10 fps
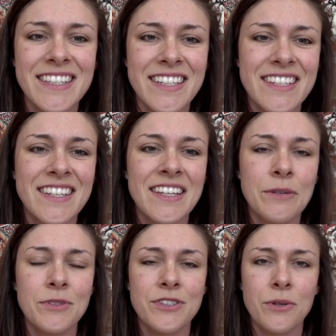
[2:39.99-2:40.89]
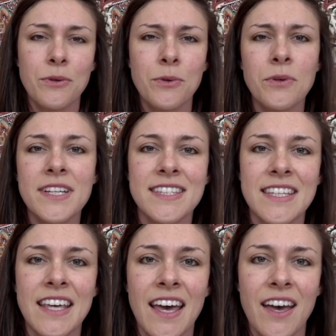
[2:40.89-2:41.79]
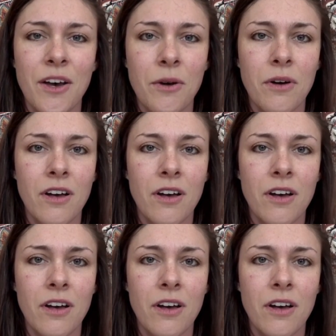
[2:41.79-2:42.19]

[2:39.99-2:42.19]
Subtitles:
and it was so cool to see how